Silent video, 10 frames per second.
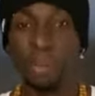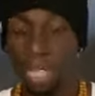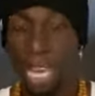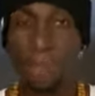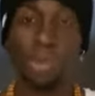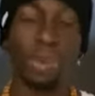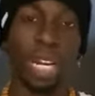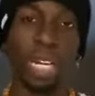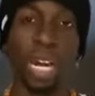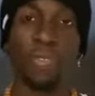Be happy
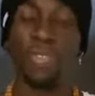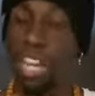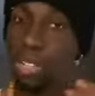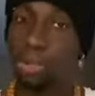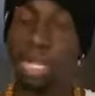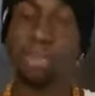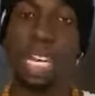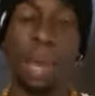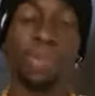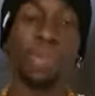right now. Find a way to be
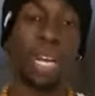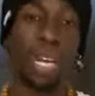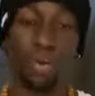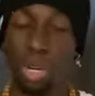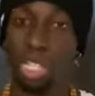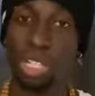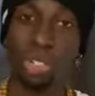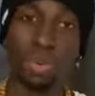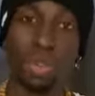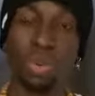happy right now. What can
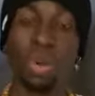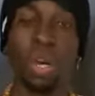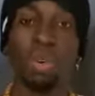you do?